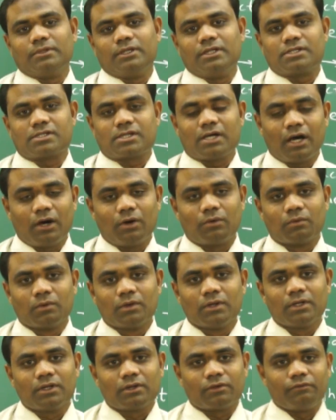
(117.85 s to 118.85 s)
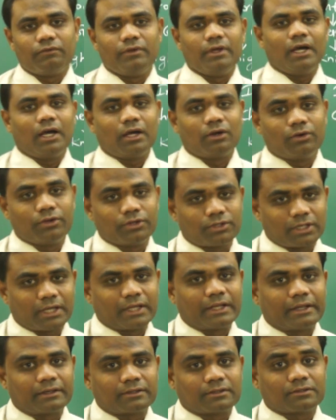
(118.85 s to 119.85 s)
is how we are going to
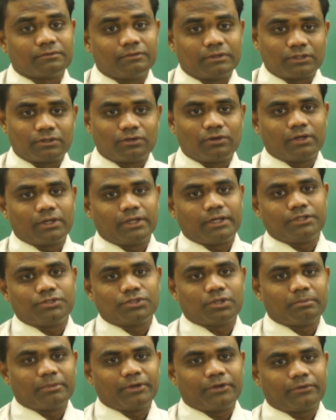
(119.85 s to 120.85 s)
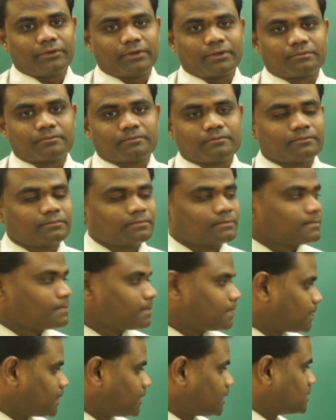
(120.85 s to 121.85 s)
connect with coordinate geometry.
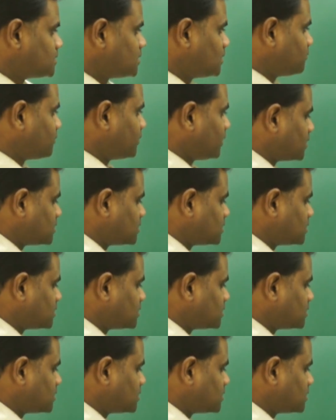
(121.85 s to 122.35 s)
Say, for